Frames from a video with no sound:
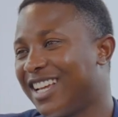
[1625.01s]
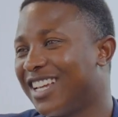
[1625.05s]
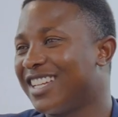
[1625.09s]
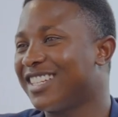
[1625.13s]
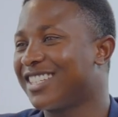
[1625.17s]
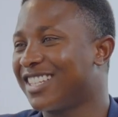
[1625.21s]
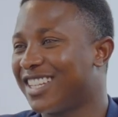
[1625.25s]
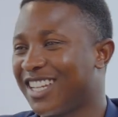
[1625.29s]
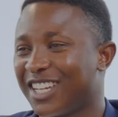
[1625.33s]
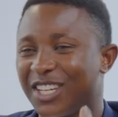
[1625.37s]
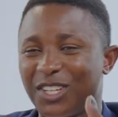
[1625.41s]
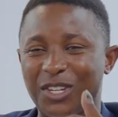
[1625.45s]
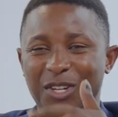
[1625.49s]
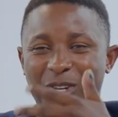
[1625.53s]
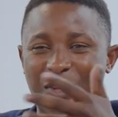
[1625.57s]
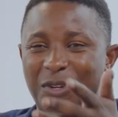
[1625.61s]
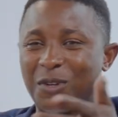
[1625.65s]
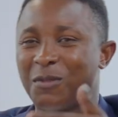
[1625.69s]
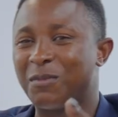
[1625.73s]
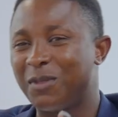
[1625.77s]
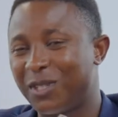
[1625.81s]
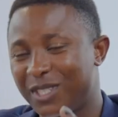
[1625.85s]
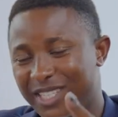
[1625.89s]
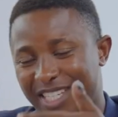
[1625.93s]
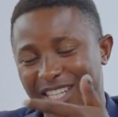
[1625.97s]
It's like your
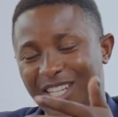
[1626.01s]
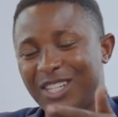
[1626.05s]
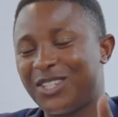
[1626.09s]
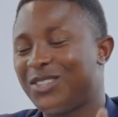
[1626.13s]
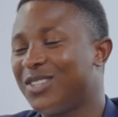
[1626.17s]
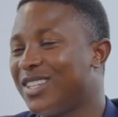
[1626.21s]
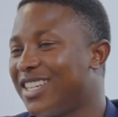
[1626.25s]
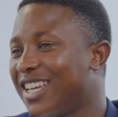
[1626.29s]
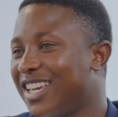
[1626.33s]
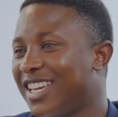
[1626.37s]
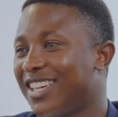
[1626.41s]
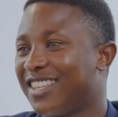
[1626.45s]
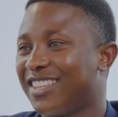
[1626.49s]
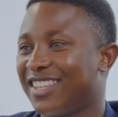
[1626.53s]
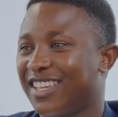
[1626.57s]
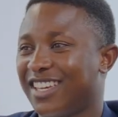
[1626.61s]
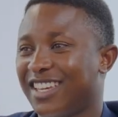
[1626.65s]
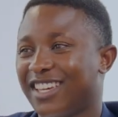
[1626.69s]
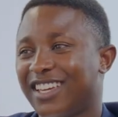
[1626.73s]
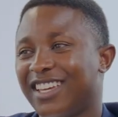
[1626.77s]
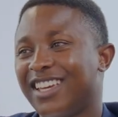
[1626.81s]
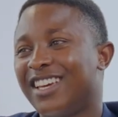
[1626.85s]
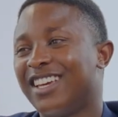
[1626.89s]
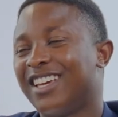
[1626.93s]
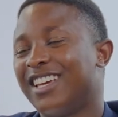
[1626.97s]
normal day-to-day
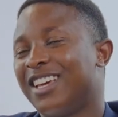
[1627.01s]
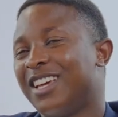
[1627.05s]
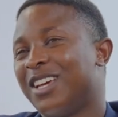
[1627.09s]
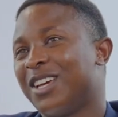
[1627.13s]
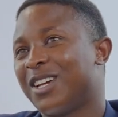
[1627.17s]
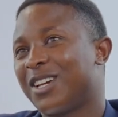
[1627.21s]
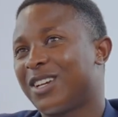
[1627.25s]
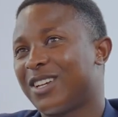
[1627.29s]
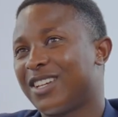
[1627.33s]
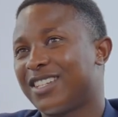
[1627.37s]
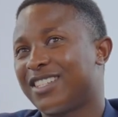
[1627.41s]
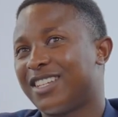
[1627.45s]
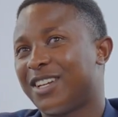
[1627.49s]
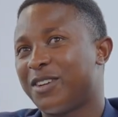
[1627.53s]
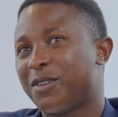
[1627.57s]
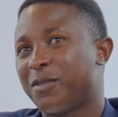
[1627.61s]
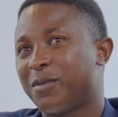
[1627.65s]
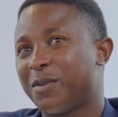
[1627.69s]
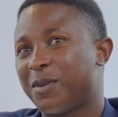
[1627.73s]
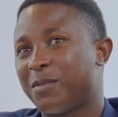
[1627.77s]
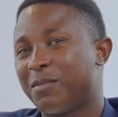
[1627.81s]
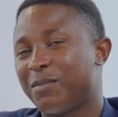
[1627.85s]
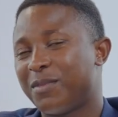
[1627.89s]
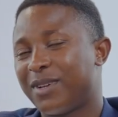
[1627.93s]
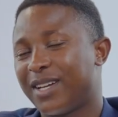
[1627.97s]
thing. Because I
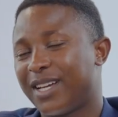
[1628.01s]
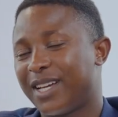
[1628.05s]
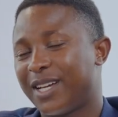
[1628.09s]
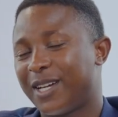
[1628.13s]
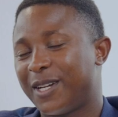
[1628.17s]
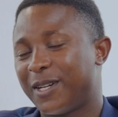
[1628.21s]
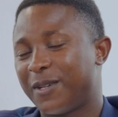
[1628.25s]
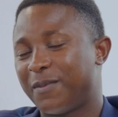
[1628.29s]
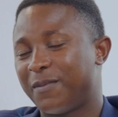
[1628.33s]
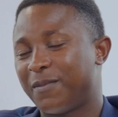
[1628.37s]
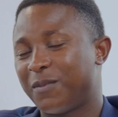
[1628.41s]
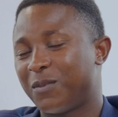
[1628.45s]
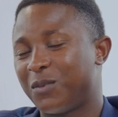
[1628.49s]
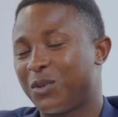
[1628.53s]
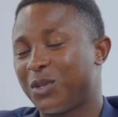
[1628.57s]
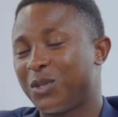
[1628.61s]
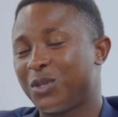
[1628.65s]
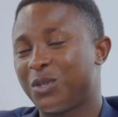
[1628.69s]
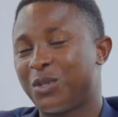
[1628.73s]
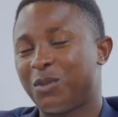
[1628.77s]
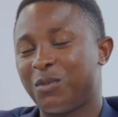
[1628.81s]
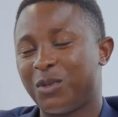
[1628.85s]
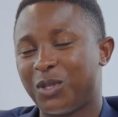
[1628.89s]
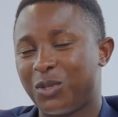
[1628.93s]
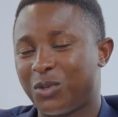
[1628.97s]
remember um, we
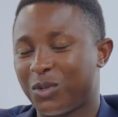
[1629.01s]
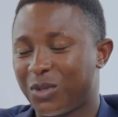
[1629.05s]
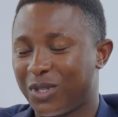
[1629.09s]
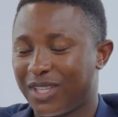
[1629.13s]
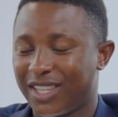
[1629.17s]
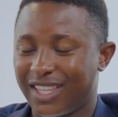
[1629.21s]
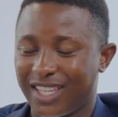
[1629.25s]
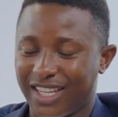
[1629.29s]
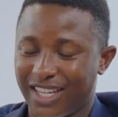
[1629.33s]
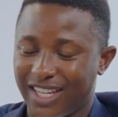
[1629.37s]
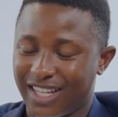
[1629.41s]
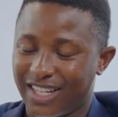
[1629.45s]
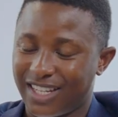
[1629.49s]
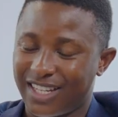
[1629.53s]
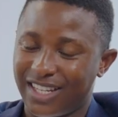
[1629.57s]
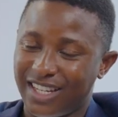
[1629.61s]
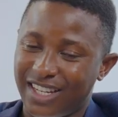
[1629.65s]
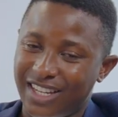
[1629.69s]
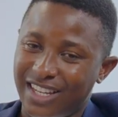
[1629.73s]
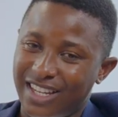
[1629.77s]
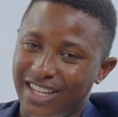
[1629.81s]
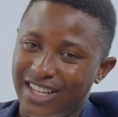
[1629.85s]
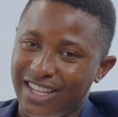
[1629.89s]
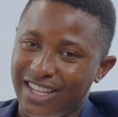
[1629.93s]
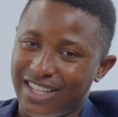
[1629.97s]
used to be taught that
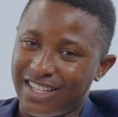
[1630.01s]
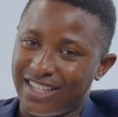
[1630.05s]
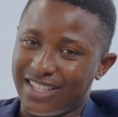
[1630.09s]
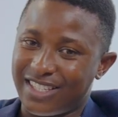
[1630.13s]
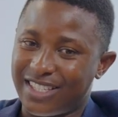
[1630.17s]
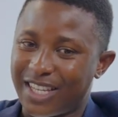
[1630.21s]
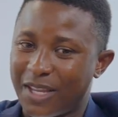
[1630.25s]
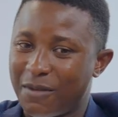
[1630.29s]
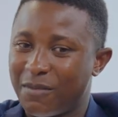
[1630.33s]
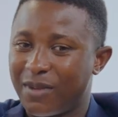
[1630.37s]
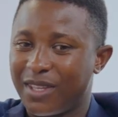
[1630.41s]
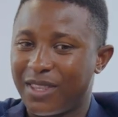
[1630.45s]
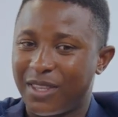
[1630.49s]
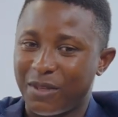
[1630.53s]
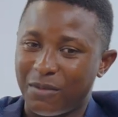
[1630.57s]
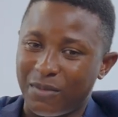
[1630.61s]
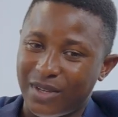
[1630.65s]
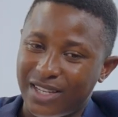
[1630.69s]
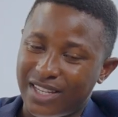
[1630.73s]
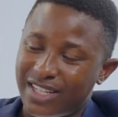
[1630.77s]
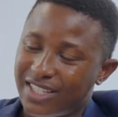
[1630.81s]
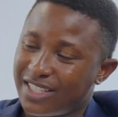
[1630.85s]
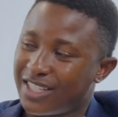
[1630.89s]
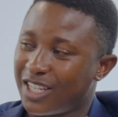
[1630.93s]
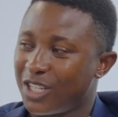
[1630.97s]
the same
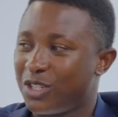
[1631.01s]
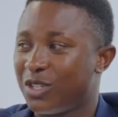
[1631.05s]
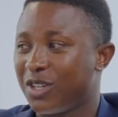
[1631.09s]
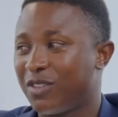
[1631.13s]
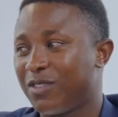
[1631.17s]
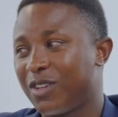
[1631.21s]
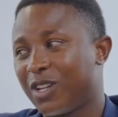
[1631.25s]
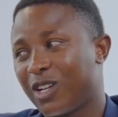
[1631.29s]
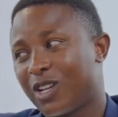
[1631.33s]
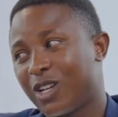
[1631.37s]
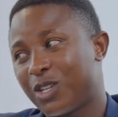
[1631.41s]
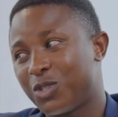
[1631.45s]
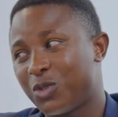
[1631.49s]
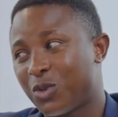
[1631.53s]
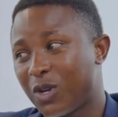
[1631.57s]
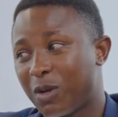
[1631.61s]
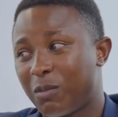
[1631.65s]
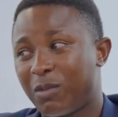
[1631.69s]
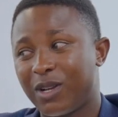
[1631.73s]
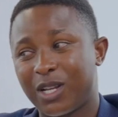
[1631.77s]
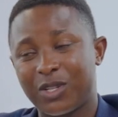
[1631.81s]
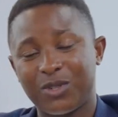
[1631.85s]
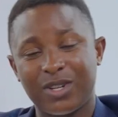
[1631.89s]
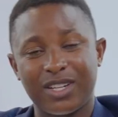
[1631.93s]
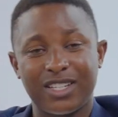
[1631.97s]
mathematics that you have in class, your one
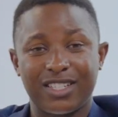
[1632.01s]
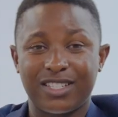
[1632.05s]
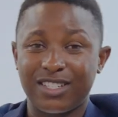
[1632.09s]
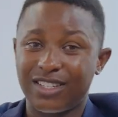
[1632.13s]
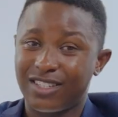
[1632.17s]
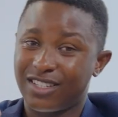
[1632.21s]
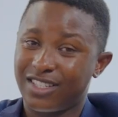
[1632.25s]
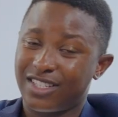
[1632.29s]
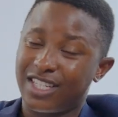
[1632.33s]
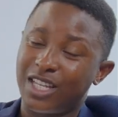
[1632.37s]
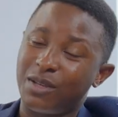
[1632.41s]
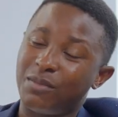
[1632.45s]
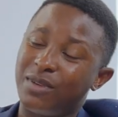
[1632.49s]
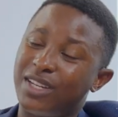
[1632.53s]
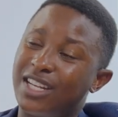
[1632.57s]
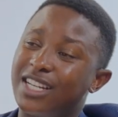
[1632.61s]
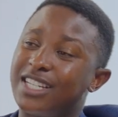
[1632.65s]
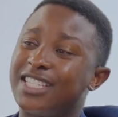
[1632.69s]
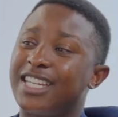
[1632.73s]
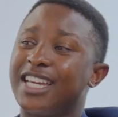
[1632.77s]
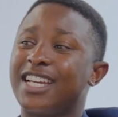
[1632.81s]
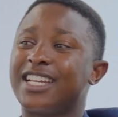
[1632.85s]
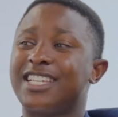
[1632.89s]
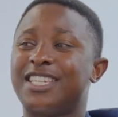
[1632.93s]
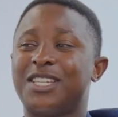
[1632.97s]
plus one is still the same in a
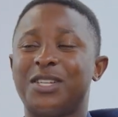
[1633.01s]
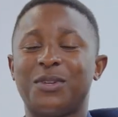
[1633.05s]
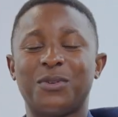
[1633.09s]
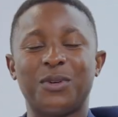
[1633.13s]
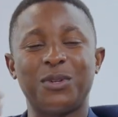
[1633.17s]
taxi.